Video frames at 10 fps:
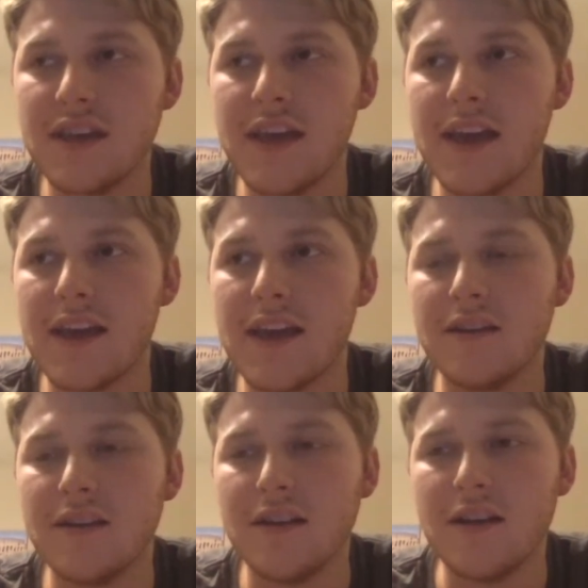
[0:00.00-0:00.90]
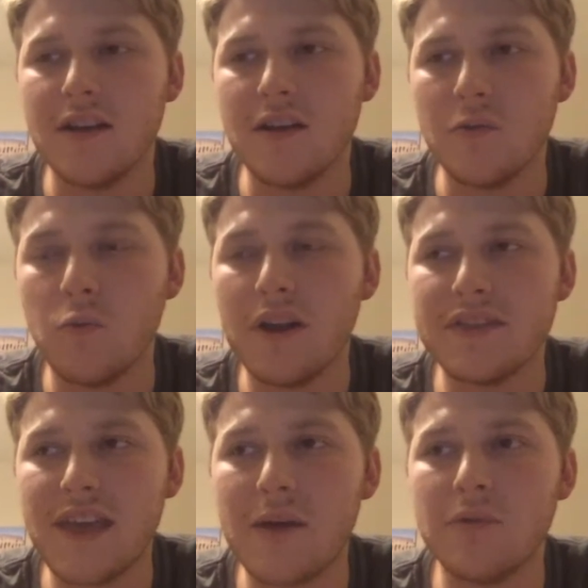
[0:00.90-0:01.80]
And
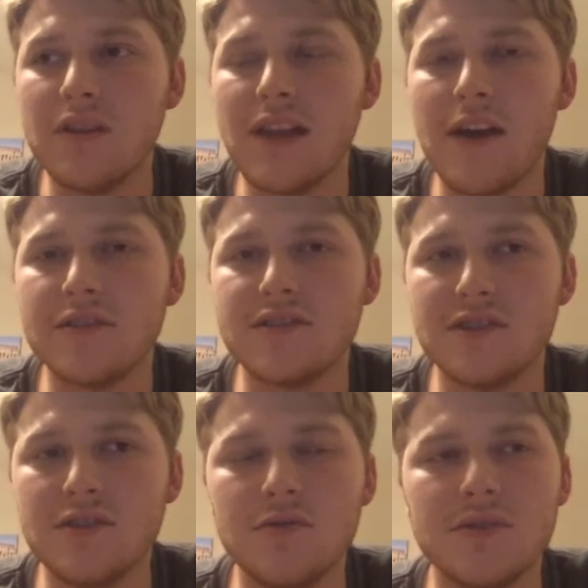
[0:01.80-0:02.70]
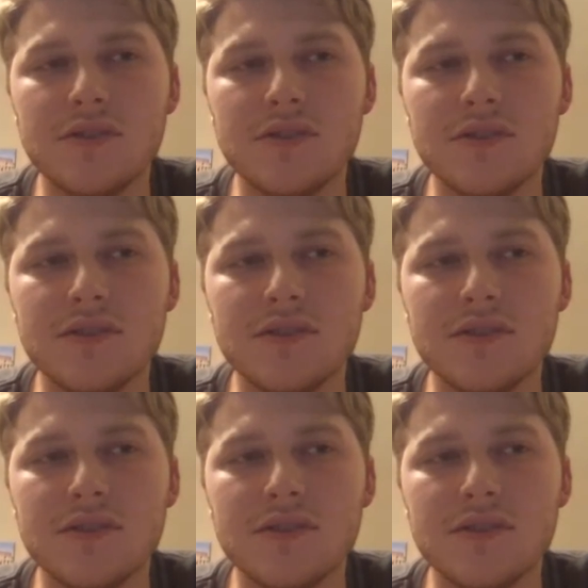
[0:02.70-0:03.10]
what that will allow us to do is